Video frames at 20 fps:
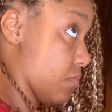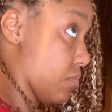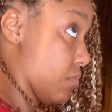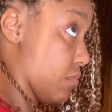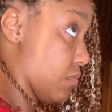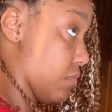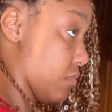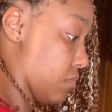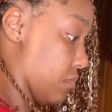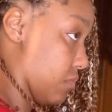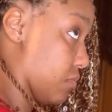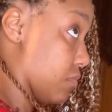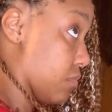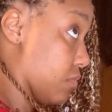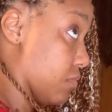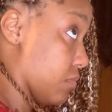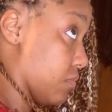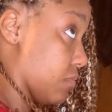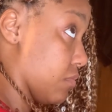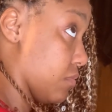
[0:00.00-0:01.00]
so I had to
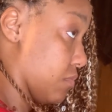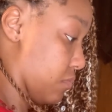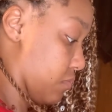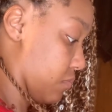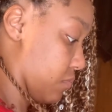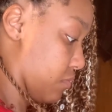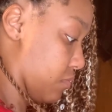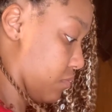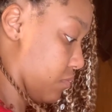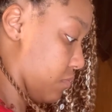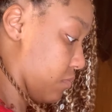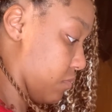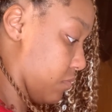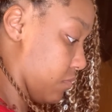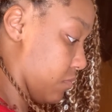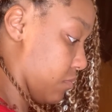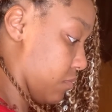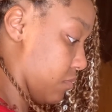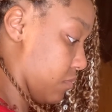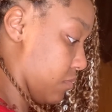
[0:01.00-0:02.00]
cut out some of that
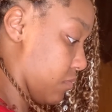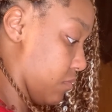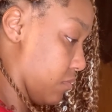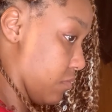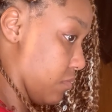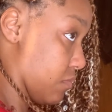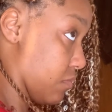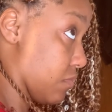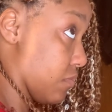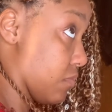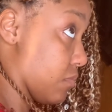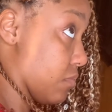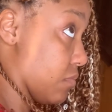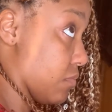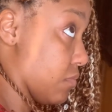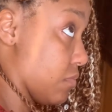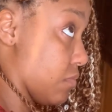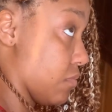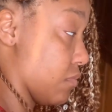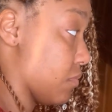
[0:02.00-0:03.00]
tangled piece
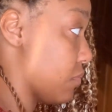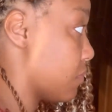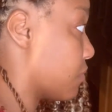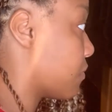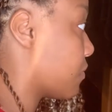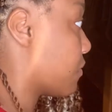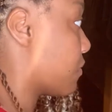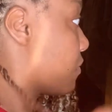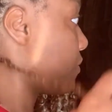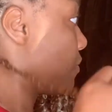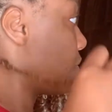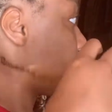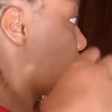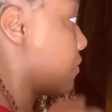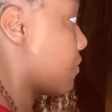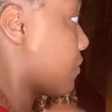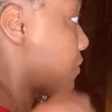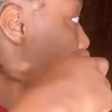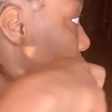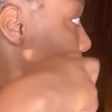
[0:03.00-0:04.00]
of hair
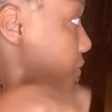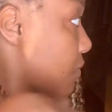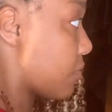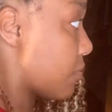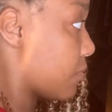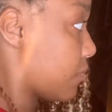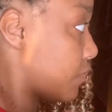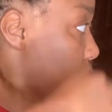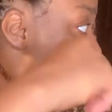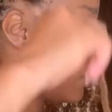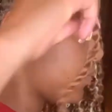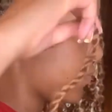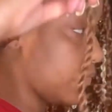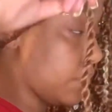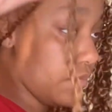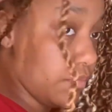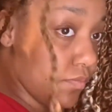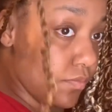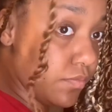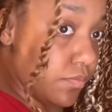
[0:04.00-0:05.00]
at the ends and
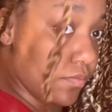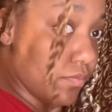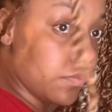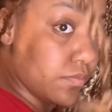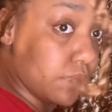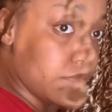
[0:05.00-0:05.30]
kind of comb it